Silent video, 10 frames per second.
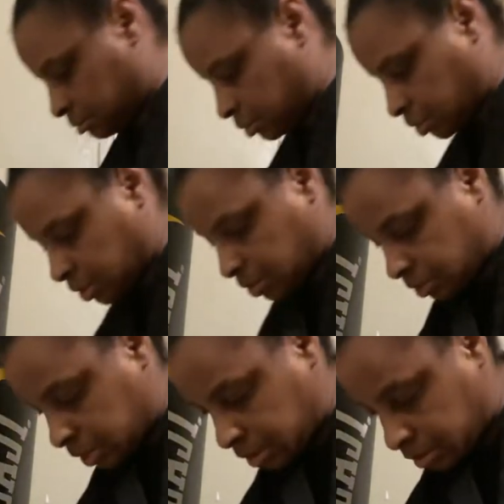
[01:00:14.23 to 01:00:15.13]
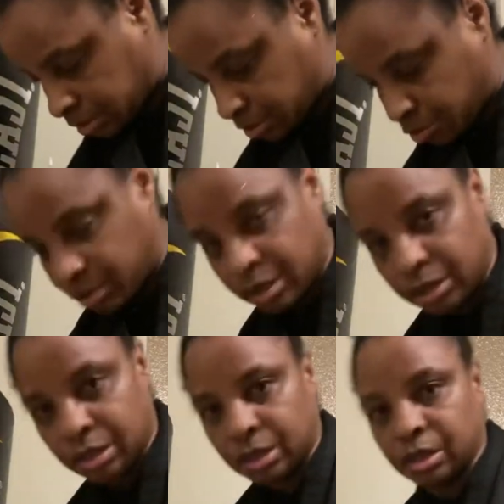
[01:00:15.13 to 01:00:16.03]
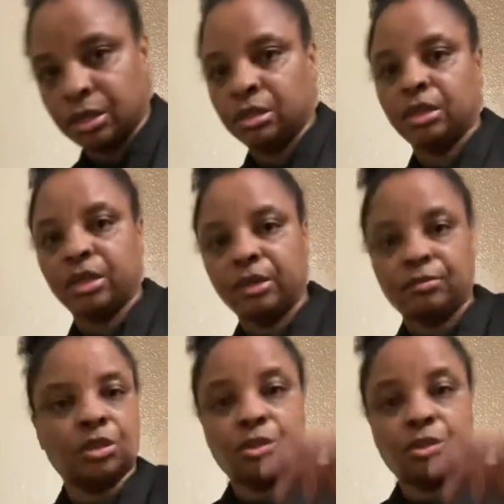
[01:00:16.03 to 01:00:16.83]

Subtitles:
working on nutrition. I shouldn't have to